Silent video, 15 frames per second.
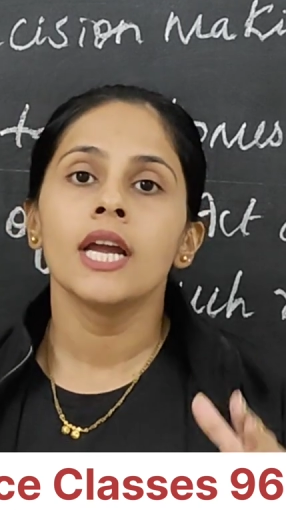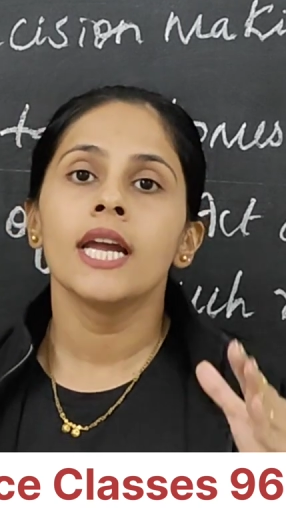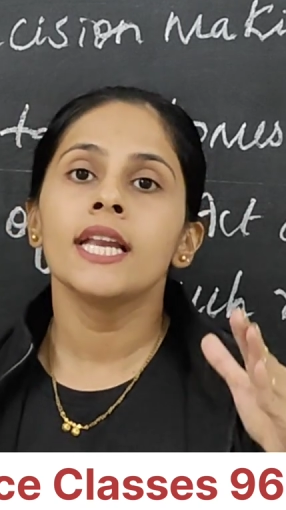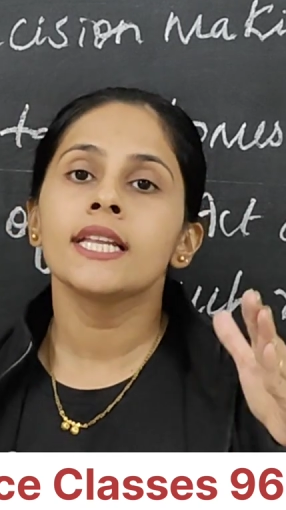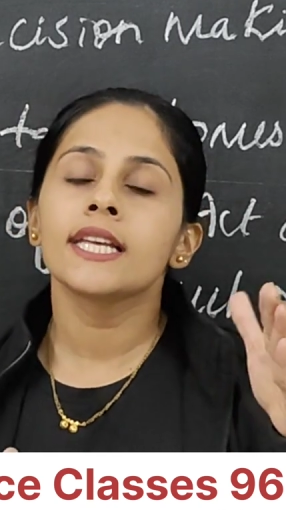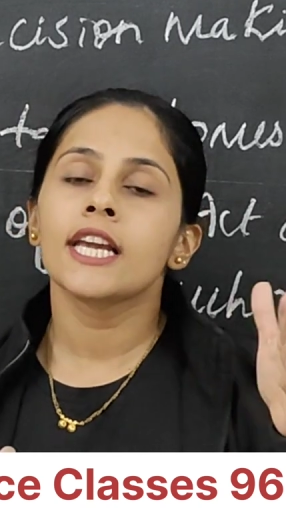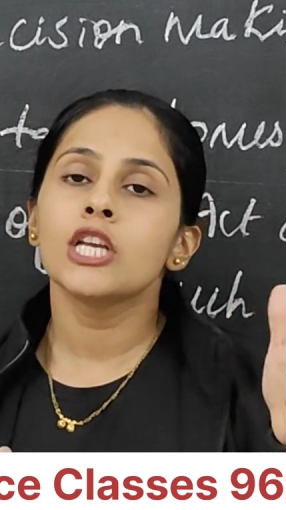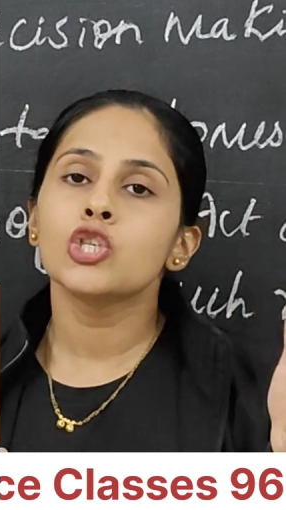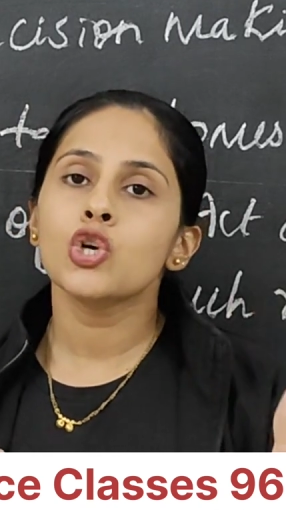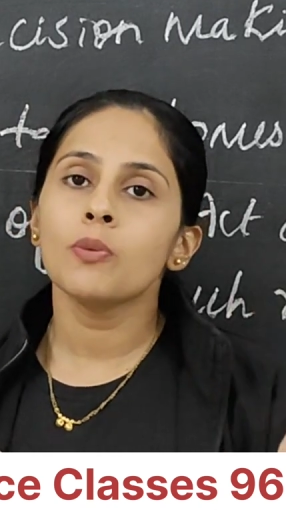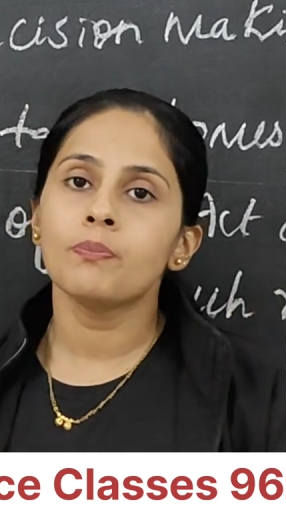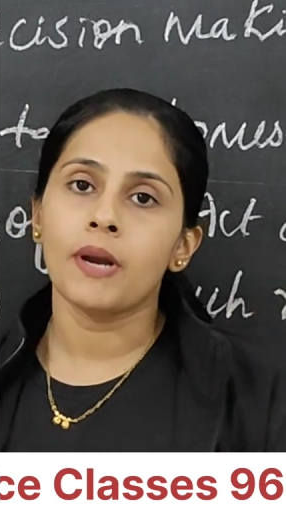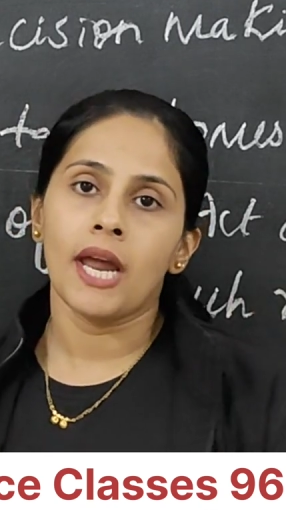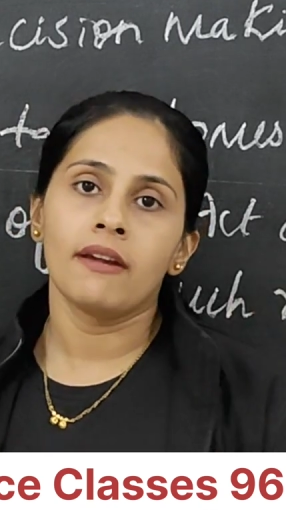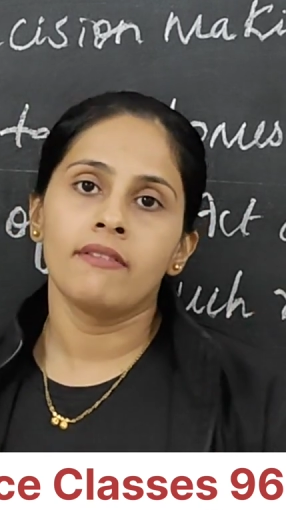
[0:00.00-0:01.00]
in case
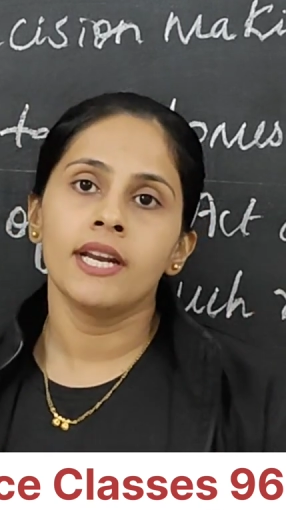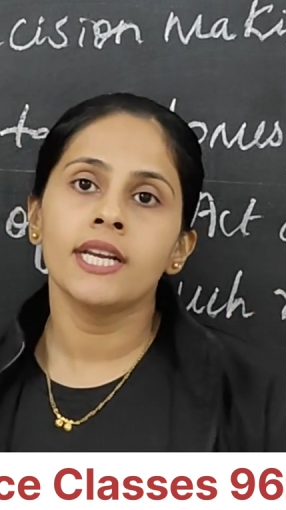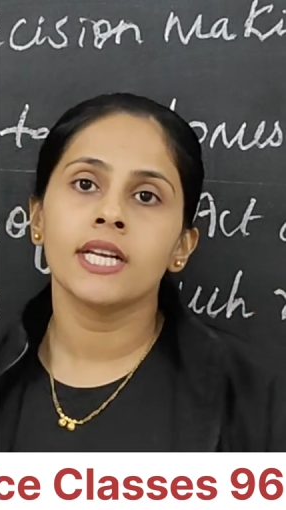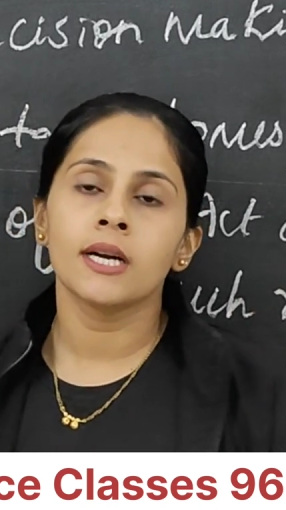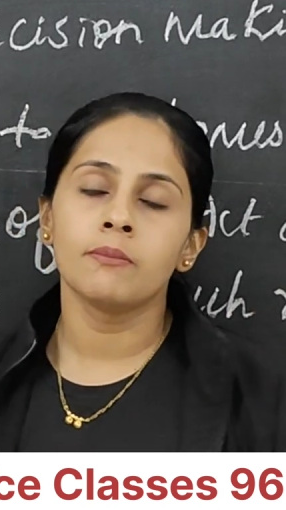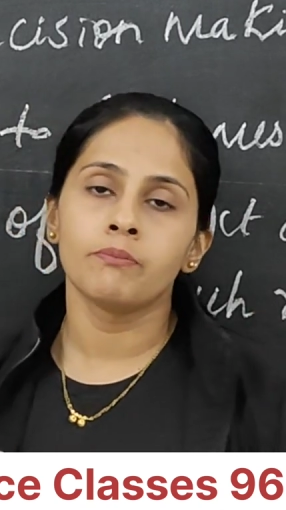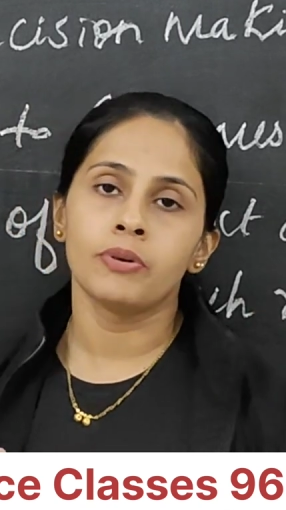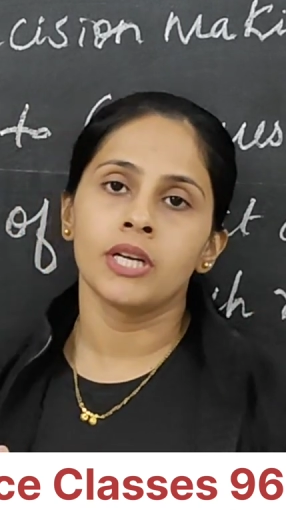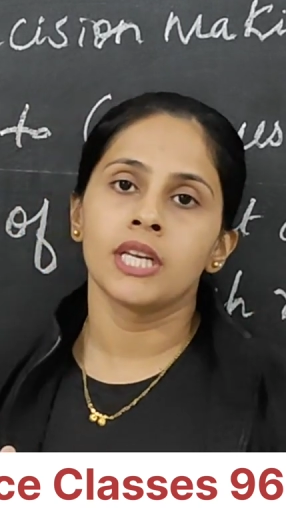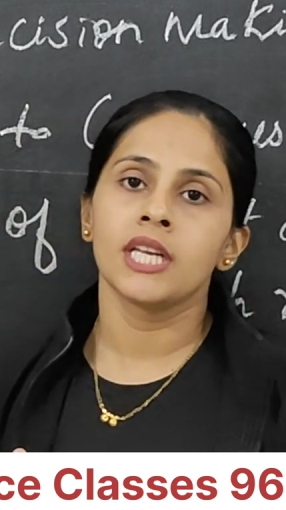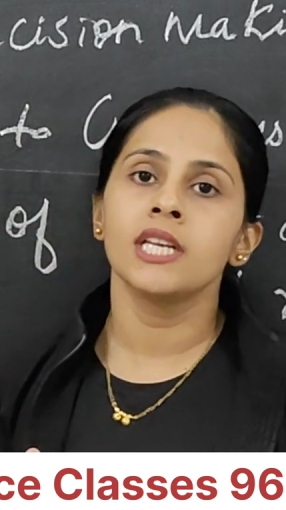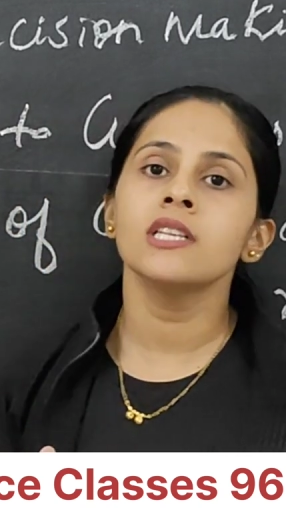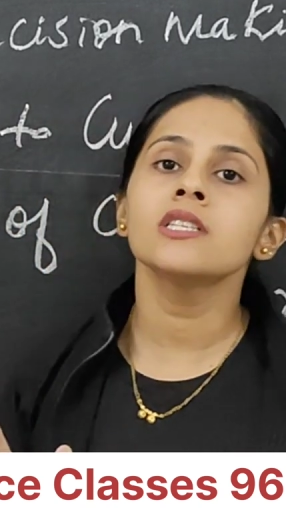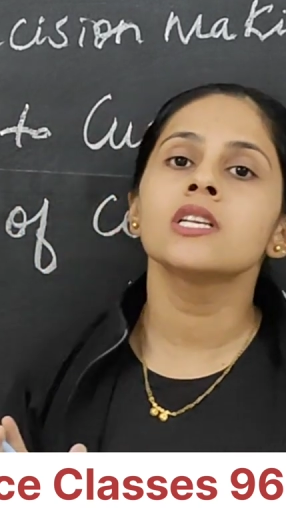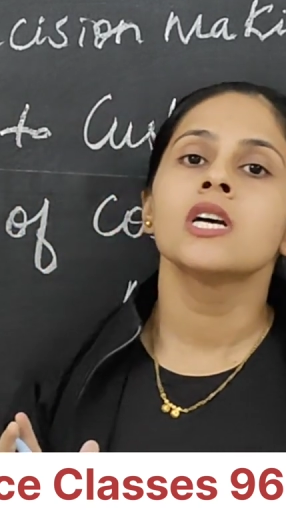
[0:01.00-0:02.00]
of private
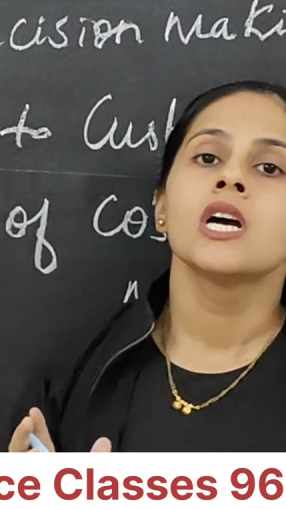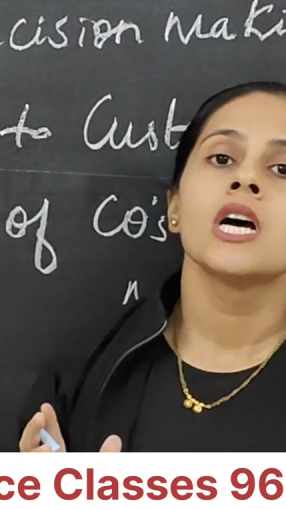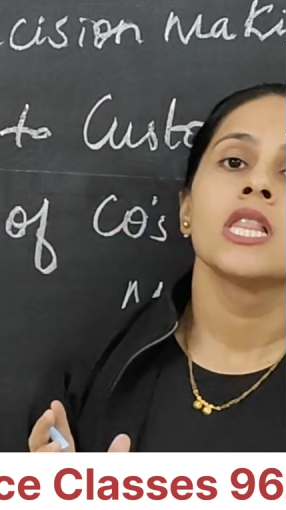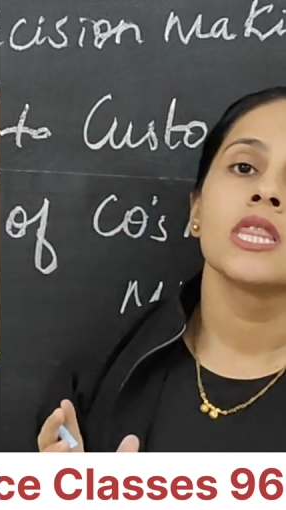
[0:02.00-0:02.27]
companies,